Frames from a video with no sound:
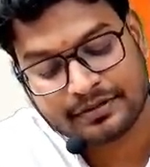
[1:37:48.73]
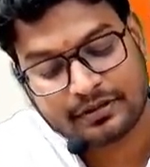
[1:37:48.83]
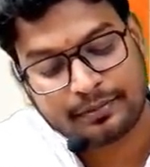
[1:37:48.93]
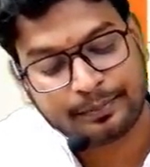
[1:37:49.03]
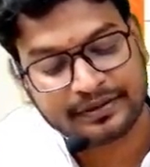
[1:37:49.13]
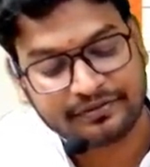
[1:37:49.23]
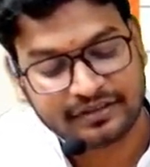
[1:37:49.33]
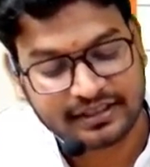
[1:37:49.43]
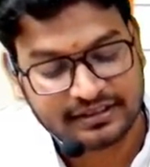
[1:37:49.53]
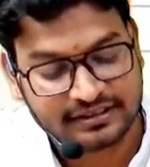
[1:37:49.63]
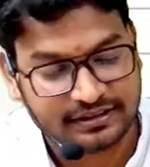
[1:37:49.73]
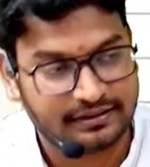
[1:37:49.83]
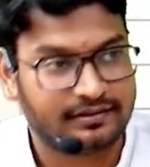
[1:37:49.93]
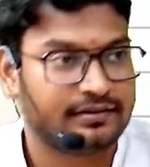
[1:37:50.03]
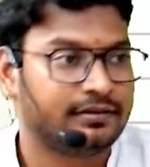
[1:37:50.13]
of preference
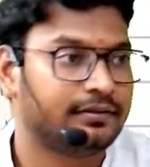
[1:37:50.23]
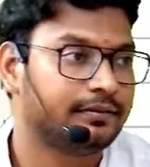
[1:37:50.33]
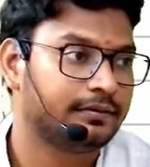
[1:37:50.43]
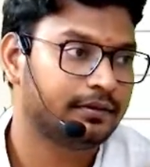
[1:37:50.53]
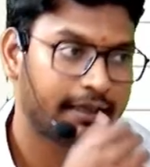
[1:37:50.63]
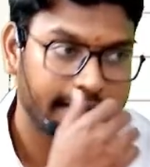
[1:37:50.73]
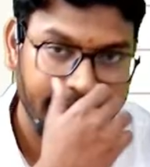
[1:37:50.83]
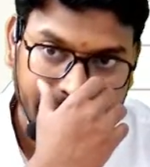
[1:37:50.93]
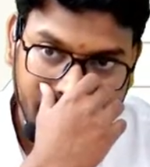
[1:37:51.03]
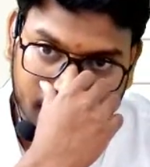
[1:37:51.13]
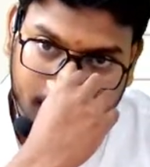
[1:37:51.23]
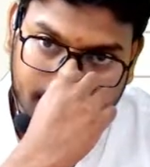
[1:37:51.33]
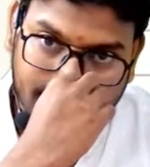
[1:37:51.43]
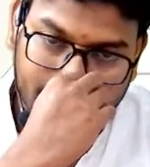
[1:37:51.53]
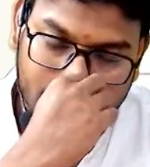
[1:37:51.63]
shares. I think you know
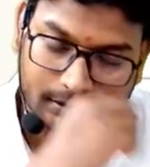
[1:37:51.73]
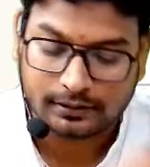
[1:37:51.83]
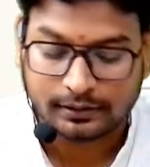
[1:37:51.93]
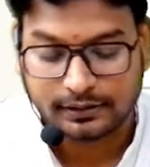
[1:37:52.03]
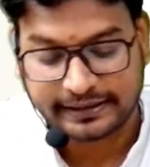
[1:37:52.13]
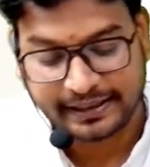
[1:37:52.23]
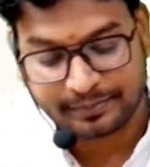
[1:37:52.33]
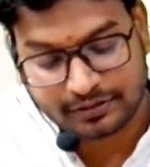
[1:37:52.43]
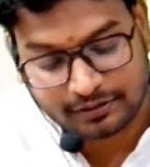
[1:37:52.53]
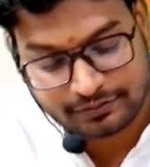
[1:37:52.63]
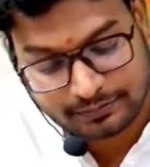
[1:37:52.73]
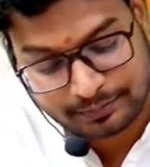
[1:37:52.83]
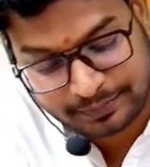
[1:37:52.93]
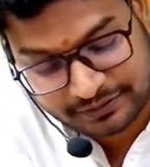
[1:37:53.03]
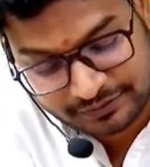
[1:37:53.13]
the types of
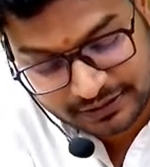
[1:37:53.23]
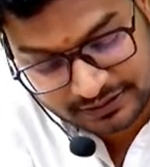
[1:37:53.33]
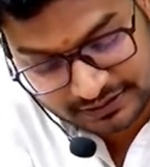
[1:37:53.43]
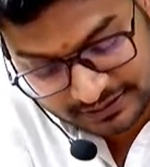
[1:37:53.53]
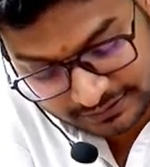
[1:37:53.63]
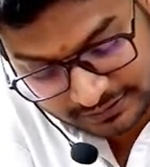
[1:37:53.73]
preference shares.